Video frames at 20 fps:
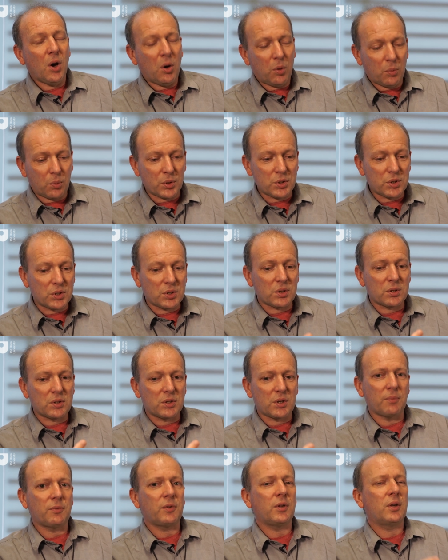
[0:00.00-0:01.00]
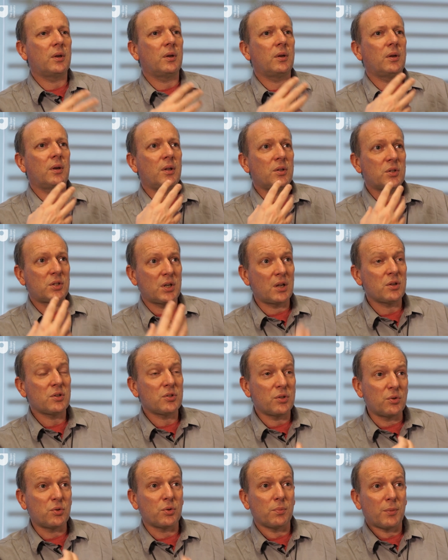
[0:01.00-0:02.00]
was something
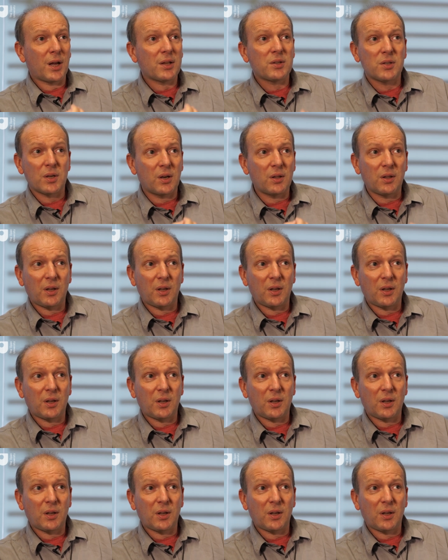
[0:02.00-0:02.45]
intensely dramatic,